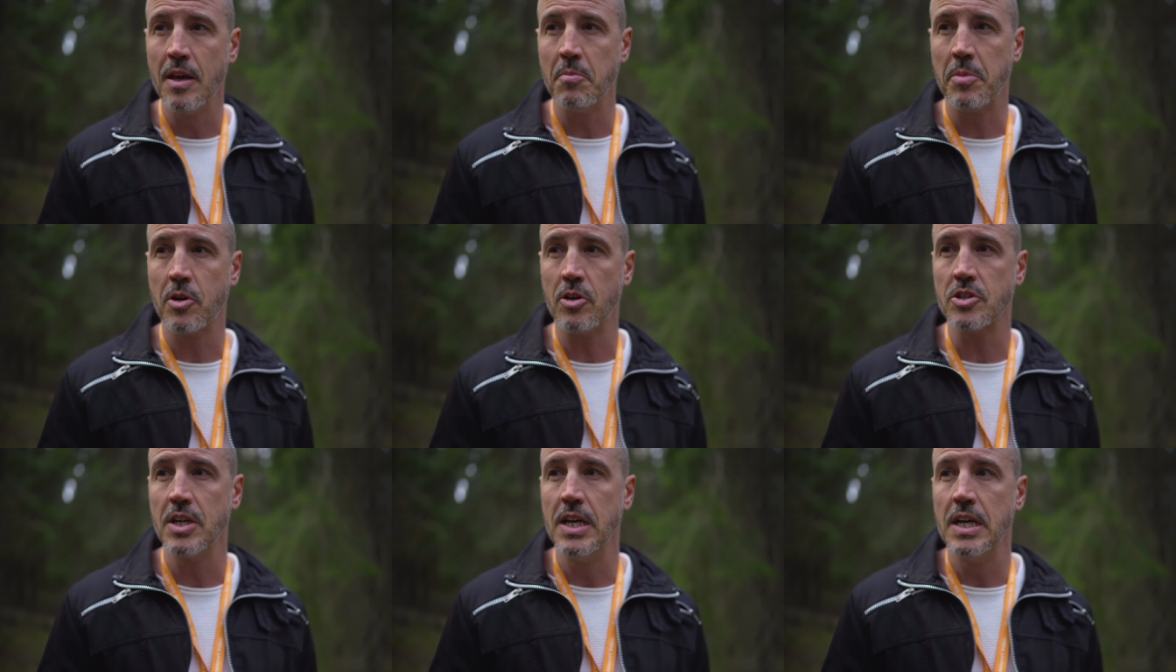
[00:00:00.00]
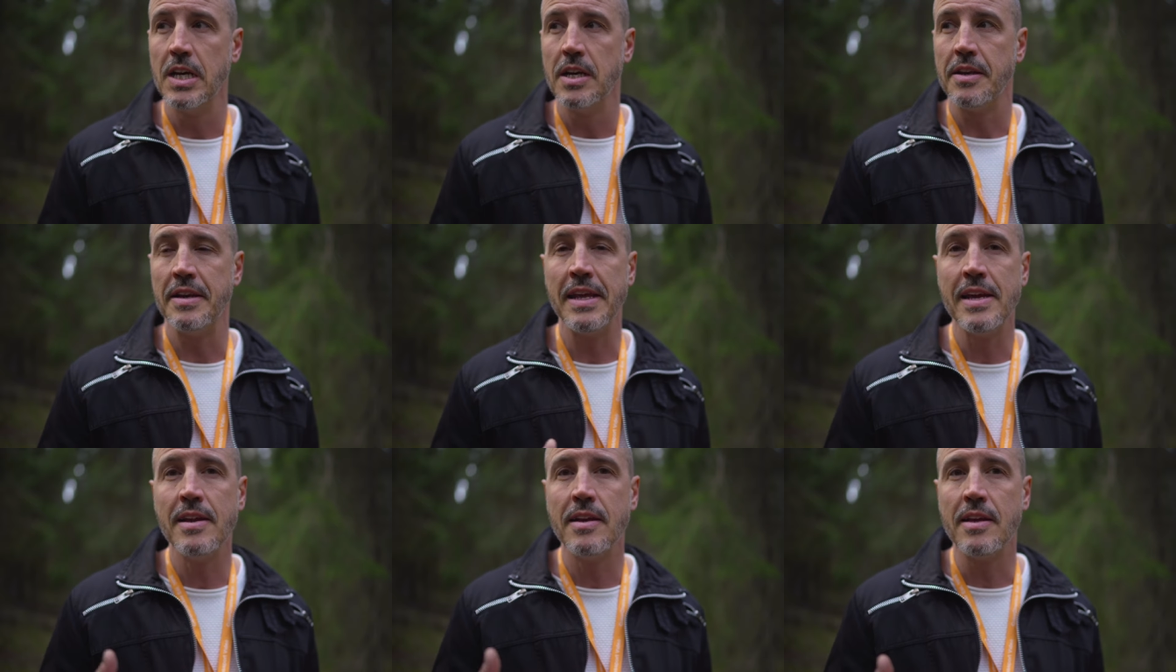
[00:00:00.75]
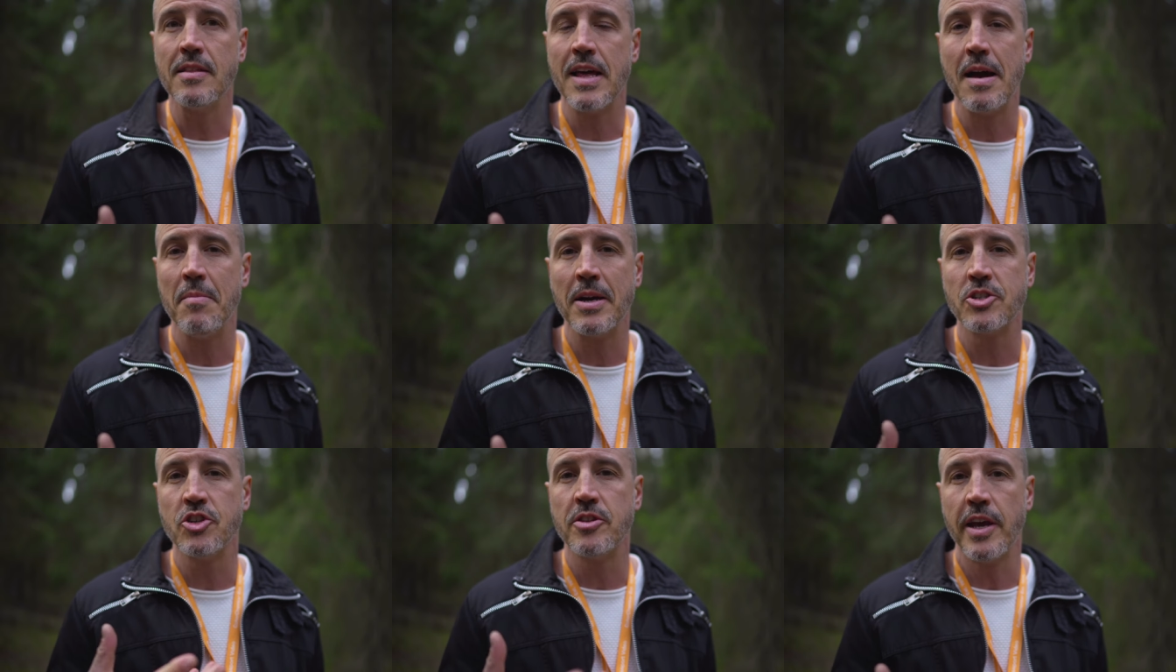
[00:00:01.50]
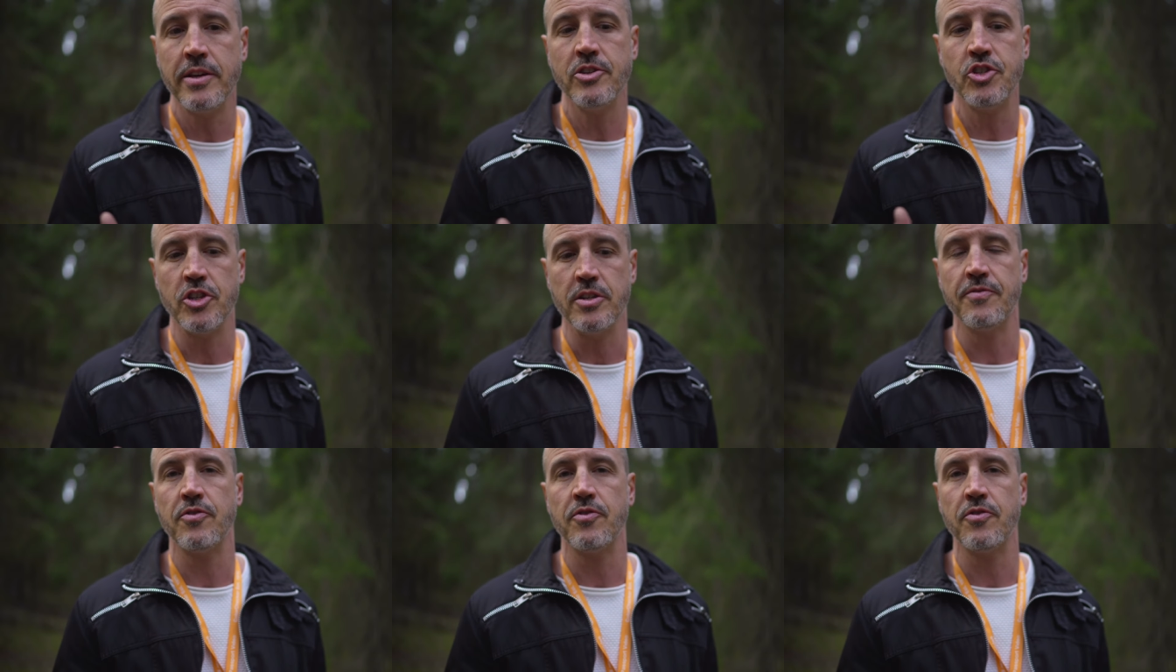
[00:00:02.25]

Because needing that much attention